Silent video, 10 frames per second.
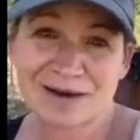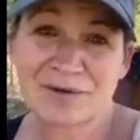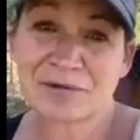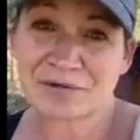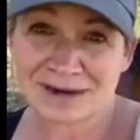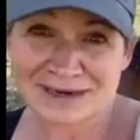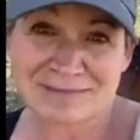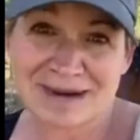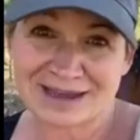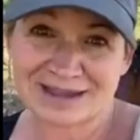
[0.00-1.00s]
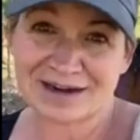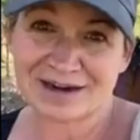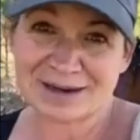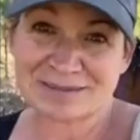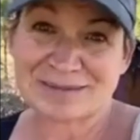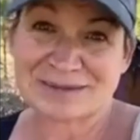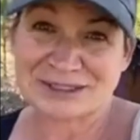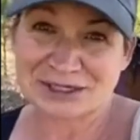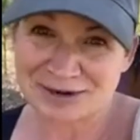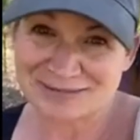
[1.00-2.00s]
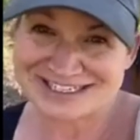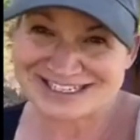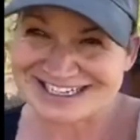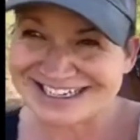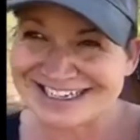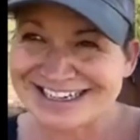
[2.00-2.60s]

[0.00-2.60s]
I went running back there in my pajamas